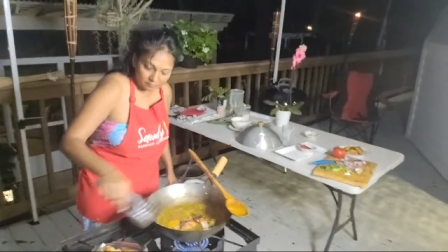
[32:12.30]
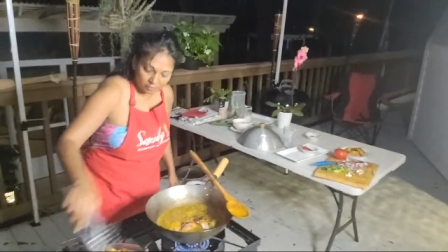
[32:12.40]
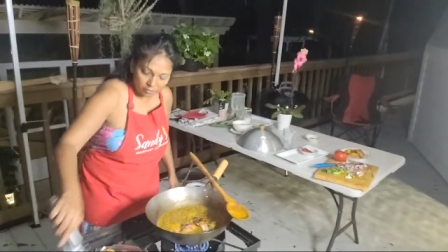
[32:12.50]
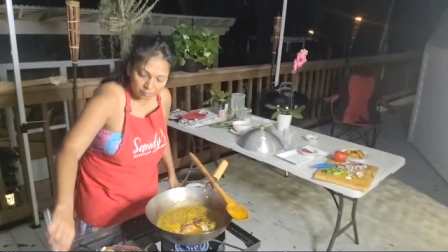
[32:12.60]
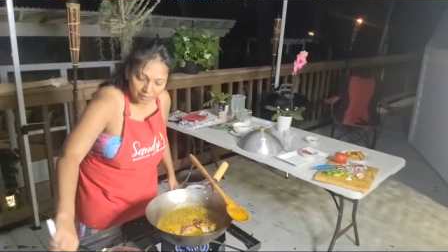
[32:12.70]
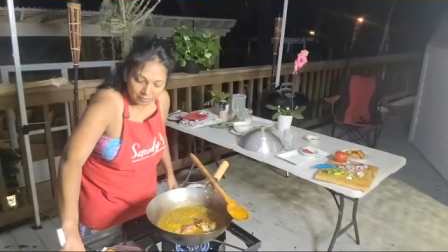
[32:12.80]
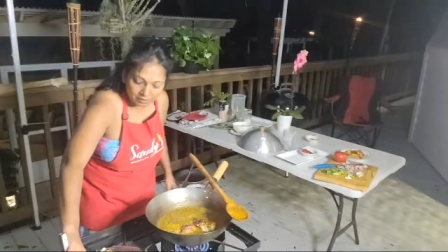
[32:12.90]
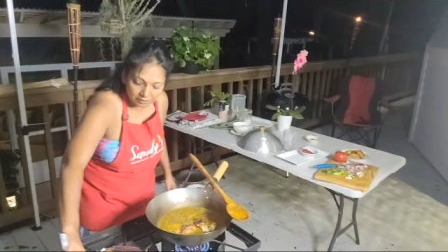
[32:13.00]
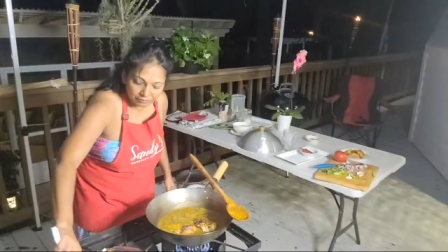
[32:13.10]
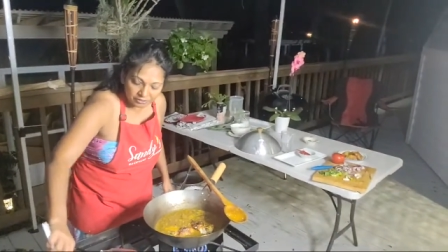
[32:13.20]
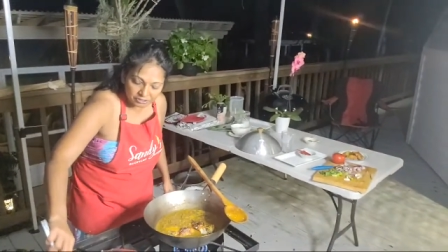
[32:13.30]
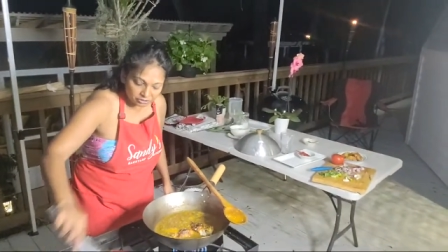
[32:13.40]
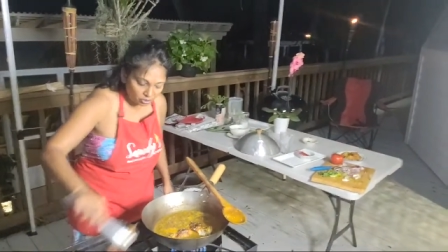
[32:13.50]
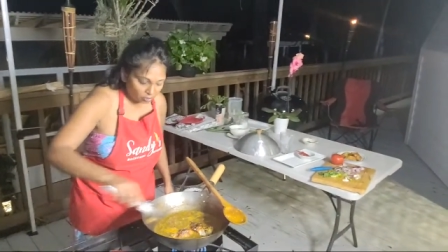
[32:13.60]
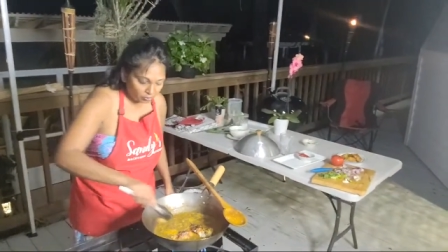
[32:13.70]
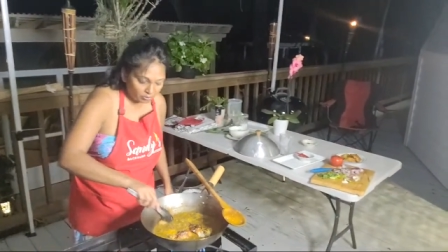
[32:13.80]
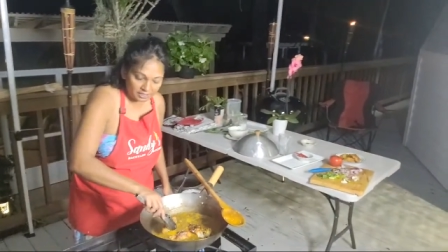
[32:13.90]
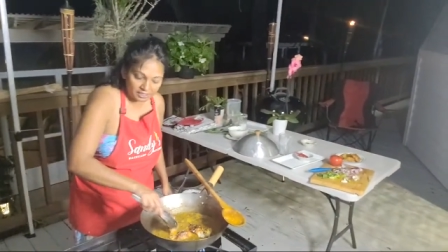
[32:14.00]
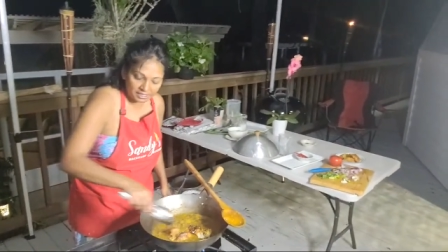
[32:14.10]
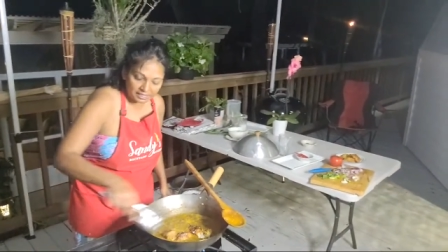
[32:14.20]
Remember, the fish is already
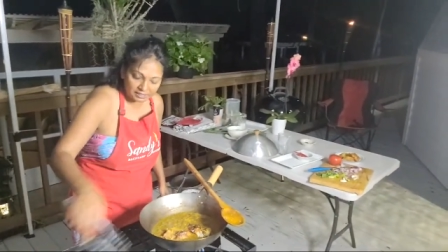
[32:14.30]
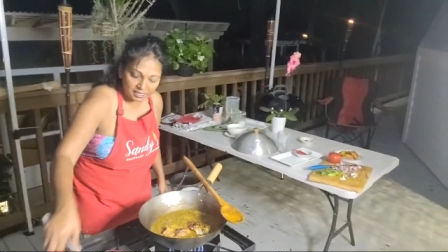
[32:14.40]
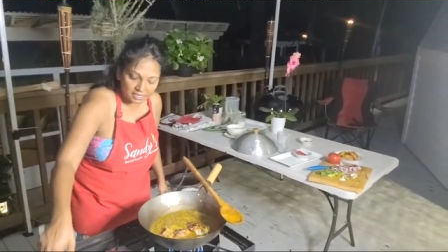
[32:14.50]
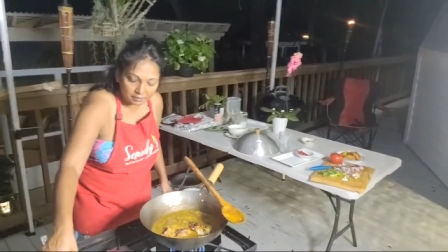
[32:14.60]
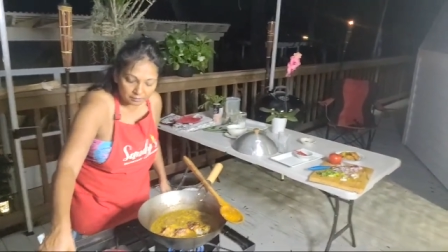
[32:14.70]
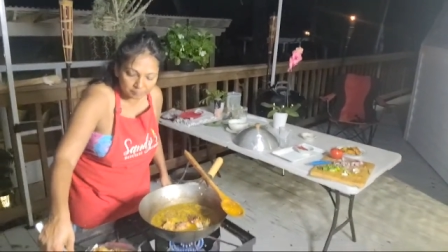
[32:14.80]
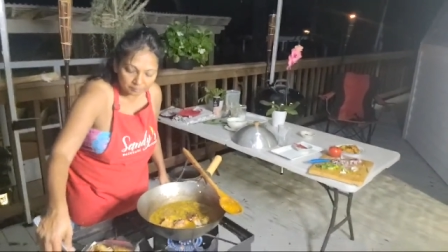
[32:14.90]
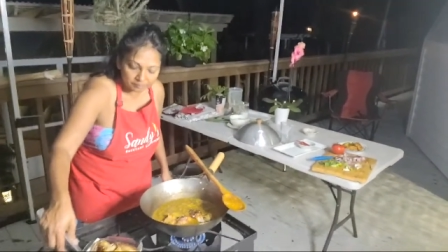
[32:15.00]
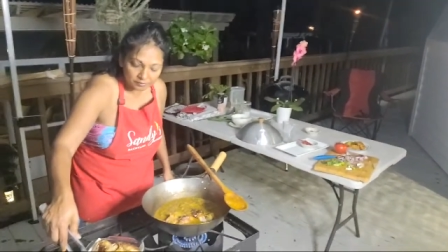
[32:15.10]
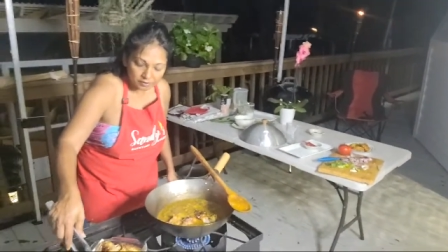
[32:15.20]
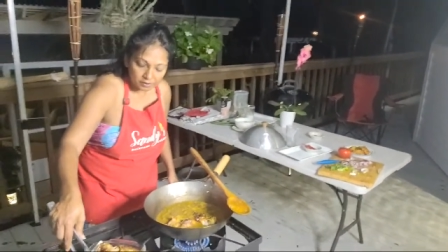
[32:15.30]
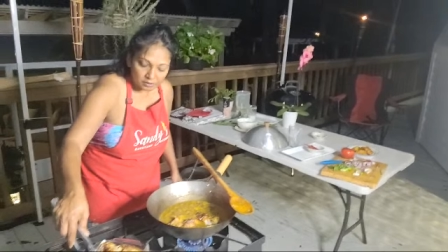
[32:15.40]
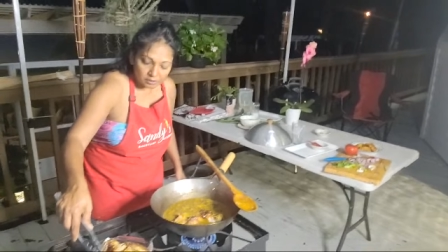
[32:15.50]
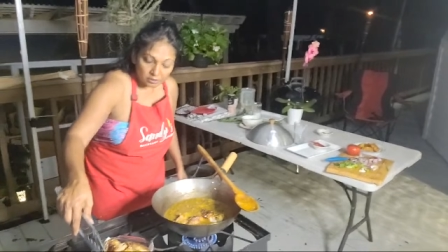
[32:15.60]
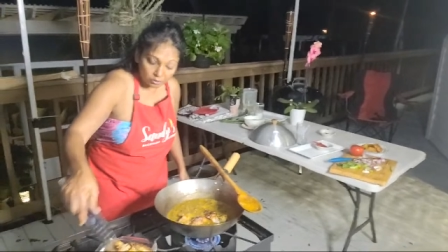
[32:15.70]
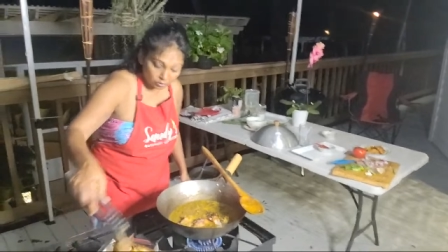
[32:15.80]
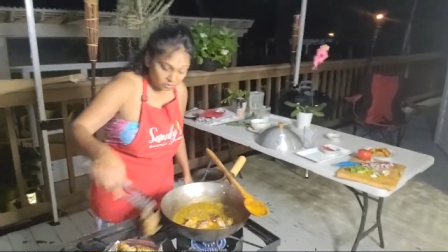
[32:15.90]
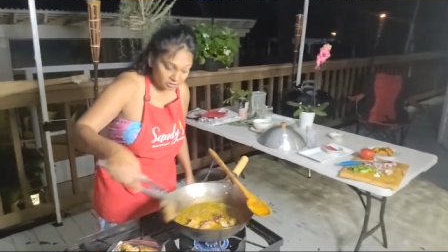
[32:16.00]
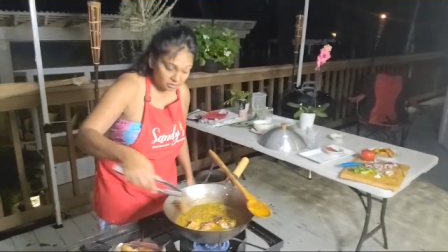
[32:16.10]
like um, cooked